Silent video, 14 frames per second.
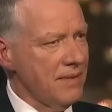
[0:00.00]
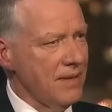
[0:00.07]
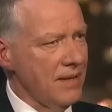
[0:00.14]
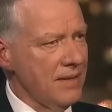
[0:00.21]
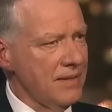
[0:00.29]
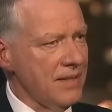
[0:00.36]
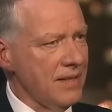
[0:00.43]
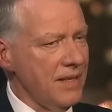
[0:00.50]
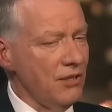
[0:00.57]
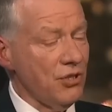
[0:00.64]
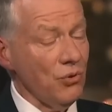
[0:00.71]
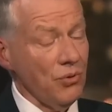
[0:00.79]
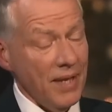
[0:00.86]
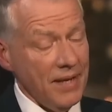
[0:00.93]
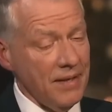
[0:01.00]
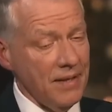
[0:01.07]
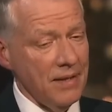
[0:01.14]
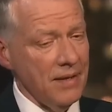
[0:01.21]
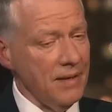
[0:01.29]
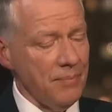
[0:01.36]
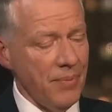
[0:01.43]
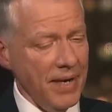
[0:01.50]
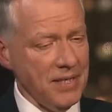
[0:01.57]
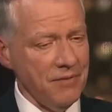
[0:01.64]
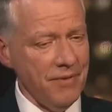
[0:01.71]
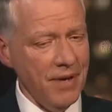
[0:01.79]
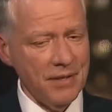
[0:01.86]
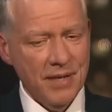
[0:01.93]
And you saw that in the
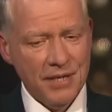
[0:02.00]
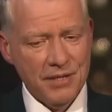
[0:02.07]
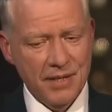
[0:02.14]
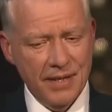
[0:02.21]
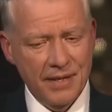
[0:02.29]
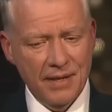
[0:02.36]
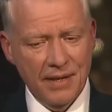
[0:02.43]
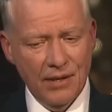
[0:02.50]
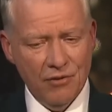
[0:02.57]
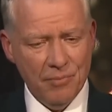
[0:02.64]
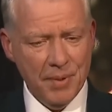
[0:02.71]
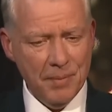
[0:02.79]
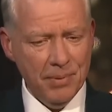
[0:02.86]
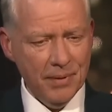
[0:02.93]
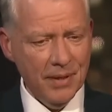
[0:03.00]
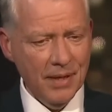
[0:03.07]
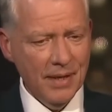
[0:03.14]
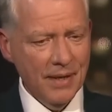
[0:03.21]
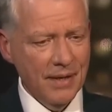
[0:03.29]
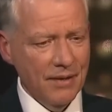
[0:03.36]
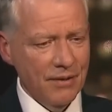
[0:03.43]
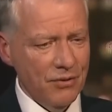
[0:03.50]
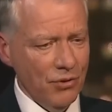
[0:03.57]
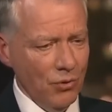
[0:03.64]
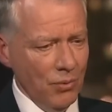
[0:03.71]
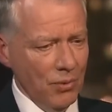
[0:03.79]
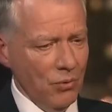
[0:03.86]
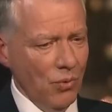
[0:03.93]
Brexit vote, actually. A lot of people
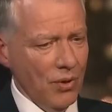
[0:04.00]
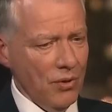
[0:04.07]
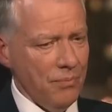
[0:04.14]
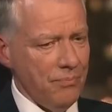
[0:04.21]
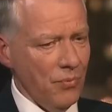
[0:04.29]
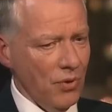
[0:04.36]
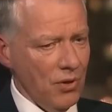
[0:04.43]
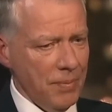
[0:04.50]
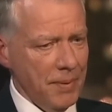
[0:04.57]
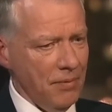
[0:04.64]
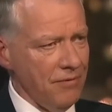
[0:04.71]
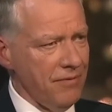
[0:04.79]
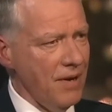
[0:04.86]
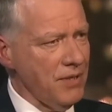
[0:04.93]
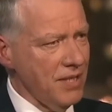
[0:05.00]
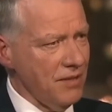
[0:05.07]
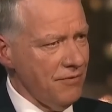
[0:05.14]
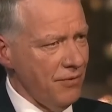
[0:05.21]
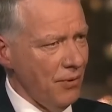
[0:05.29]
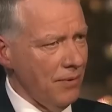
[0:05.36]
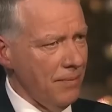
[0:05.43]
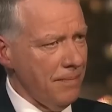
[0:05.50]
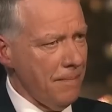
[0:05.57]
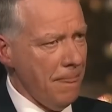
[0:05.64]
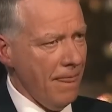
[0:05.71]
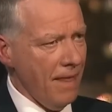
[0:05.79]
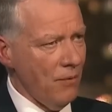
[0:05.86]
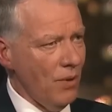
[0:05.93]
thought, well, what are, what are people voting for?
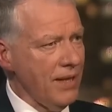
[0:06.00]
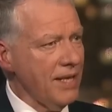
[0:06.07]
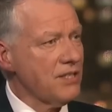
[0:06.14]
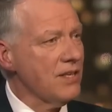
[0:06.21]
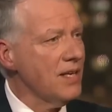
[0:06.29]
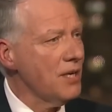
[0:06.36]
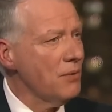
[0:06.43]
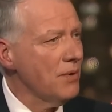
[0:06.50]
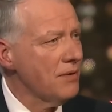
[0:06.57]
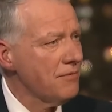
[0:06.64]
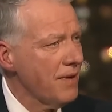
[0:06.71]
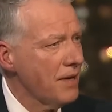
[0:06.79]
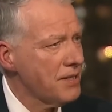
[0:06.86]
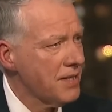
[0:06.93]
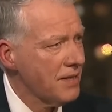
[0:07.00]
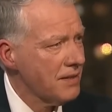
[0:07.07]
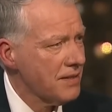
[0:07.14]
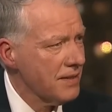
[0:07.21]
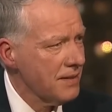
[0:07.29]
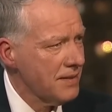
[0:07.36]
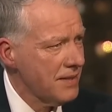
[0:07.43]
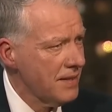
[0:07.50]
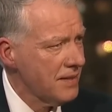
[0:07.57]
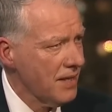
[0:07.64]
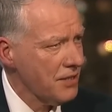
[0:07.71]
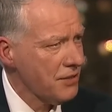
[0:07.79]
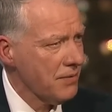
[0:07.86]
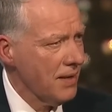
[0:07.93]
Yeah, well, yeah. they certainly weren't voting to
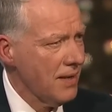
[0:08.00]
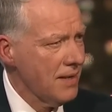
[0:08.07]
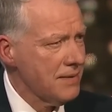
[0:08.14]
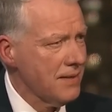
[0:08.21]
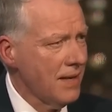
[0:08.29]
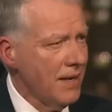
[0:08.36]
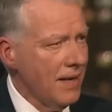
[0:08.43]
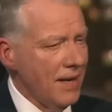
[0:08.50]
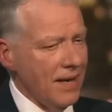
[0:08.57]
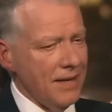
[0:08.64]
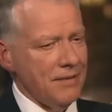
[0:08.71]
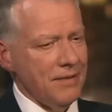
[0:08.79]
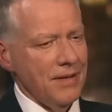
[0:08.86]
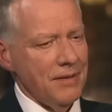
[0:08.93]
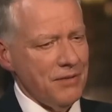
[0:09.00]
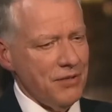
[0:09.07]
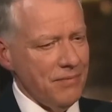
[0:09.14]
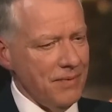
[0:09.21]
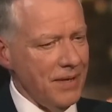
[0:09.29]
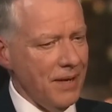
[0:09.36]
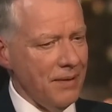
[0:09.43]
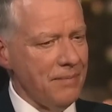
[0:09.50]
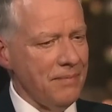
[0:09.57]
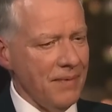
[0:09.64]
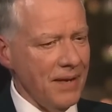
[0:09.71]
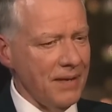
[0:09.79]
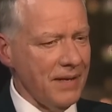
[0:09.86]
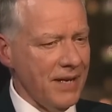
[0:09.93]
deindustrialise and, and, you know,
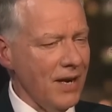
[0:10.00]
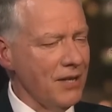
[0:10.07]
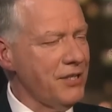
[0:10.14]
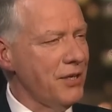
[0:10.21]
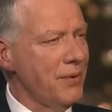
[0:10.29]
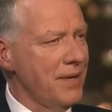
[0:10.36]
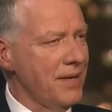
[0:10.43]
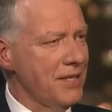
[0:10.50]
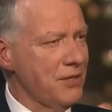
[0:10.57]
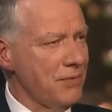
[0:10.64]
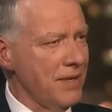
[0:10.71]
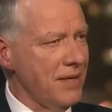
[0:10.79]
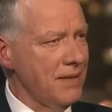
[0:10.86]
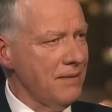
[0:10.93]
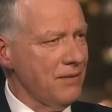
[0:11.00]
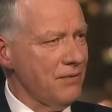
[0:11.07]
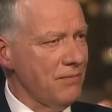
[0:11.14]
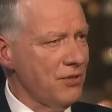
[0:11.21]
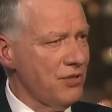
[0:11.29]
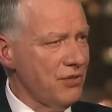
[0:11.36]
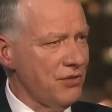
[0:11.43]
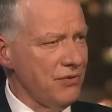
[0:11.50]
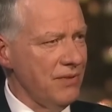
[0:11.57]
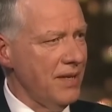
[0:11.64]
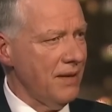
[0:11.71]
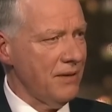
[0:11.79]
and gut your industry and, sh you know,